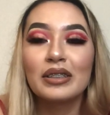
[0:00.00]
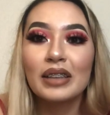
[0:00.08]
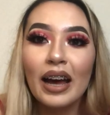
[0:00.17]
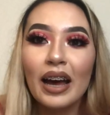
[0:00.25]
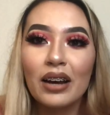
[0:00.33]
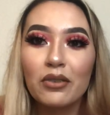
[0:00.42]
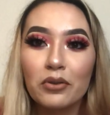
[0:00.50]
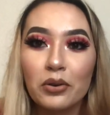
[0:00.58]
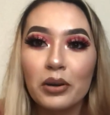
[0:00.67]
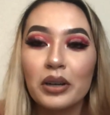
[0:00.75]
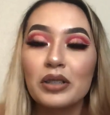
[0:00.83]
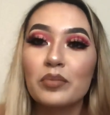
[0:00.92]
sad, of
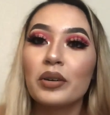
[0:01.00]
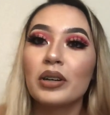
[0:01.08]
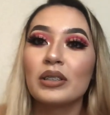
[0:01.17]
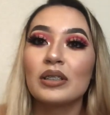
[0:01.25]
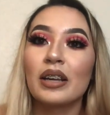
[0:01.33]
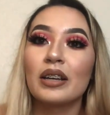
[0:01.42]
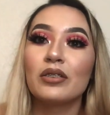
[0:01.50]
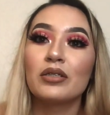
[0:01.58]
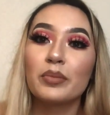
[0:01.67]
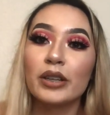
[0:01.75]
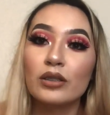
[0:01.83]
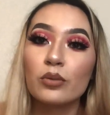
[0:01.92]
course, because like you
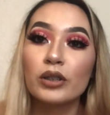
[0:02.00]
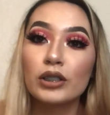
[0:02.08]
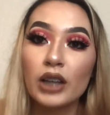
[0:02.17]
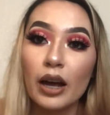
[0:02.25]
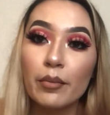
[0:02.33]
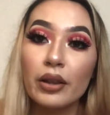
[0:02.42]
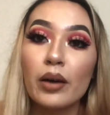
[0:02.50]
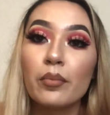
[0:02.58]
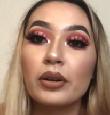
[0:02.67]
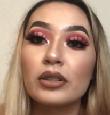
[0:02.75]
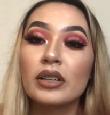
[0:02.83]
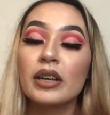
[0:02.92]
spent so much time on that
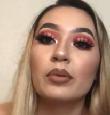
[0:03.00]
person.